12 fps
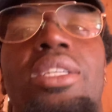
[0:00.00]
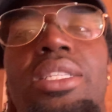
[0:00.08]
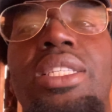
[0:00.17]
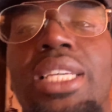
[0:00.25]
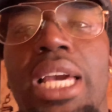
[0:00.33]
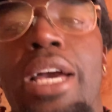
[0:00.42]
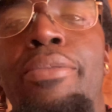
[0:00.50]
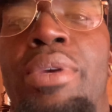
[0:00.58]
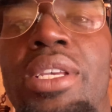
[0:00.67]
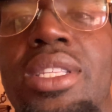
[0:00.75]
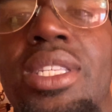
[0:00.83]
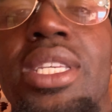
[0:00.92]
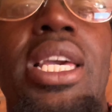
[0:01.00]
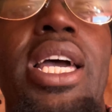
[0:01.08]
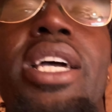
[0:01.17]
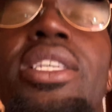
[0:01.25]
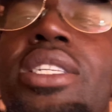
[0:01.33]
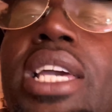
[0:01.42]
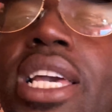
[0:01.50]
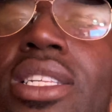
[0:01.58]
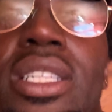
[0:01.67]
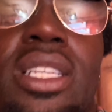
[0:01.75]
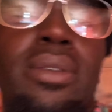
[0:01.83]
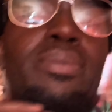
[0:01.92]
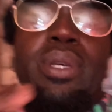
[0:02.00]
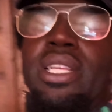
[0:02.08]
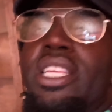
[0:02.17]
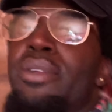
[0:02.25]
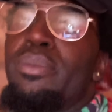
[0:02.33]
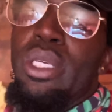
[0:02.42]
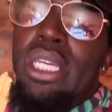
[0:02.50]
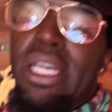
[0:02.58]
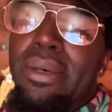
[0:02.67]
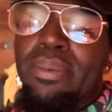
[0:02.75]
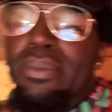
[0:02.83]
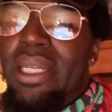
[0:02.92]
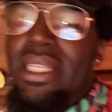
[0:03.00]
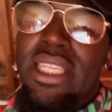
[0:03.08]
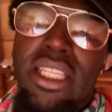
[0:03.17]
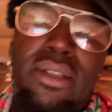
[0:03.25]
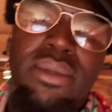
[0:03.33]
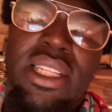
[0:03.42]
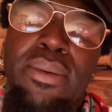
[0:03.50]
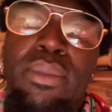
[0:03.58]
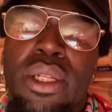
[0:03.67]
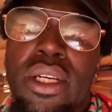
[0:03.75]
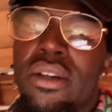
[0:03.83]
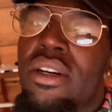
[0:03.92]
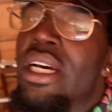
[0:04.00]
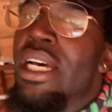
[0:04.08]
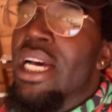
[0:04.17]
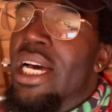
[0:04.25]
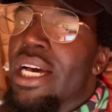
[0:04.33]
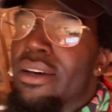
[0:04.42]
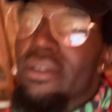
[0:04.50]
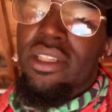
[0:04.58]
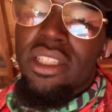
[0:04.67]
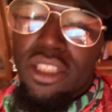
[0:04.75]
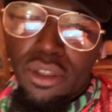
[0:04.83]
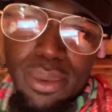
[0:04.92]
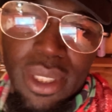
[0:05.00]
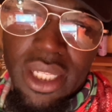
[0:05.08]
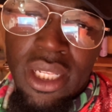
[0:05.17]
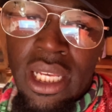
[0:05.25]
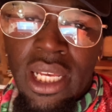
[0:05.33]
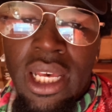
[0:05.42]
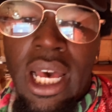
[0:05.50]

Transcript: and these comments, guys. You guys been hitting me up in my DMs, letting me know how good you've been,